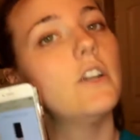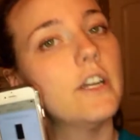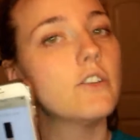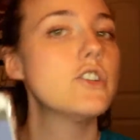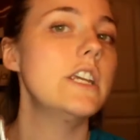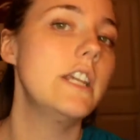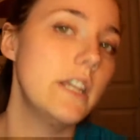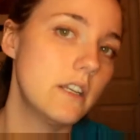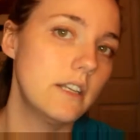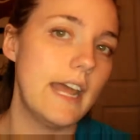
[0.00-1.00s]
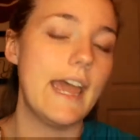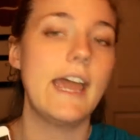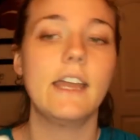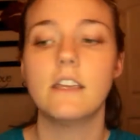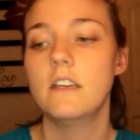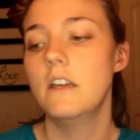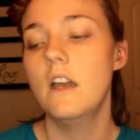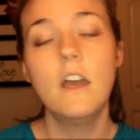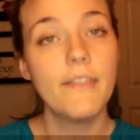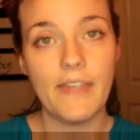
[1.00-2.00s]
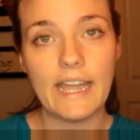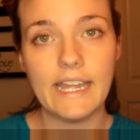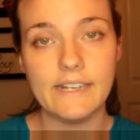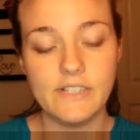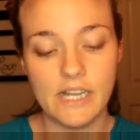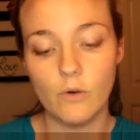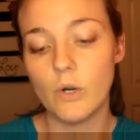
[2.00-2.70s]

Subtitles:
your other cheek, neck, that kind of stuff,